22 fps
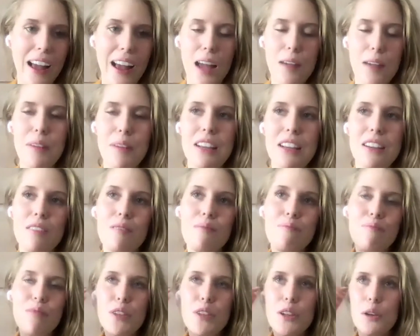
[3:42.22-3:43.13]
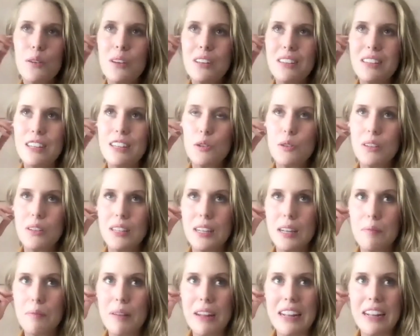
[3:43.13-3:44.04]
I mean, it's
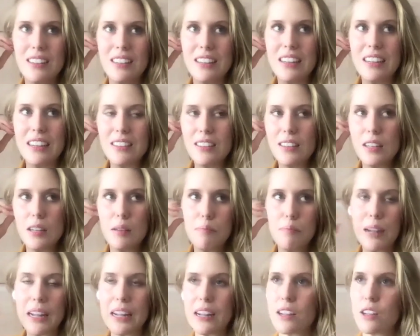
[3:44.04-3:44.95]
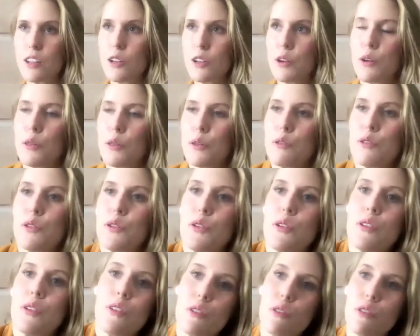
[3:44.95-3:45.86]
interesting because it is a debate.
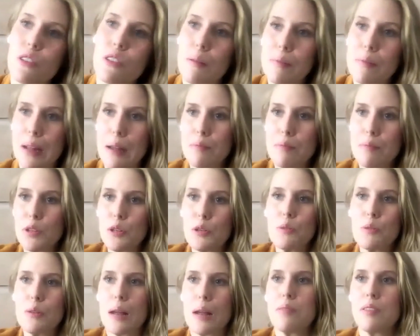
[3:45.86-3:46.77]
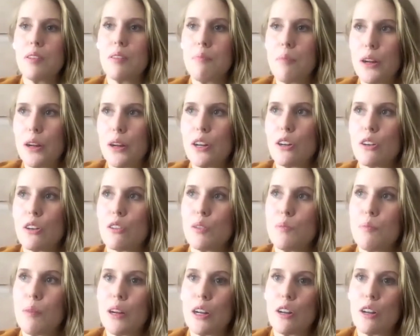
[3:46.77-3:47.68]
There's sometimes two types of marketers
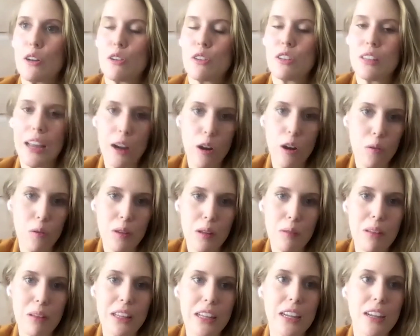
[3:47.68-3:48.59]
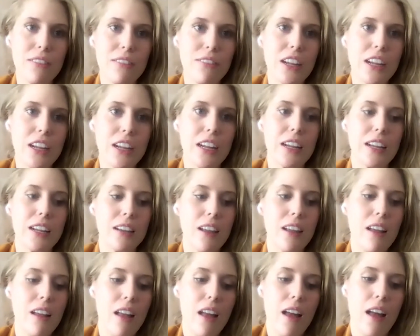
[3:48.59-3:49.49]
that only believe in,
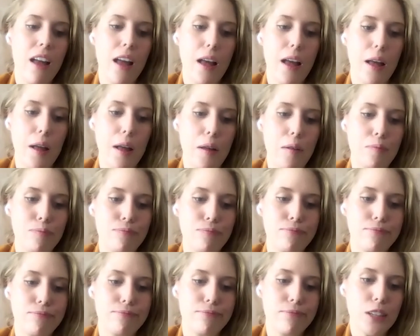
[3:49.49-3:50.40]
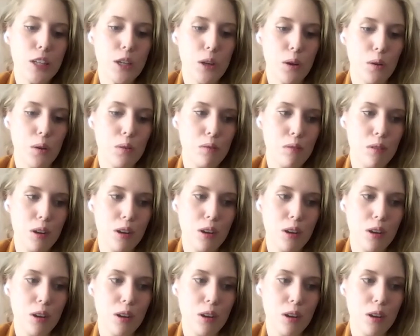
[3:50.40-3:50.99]
um, you know,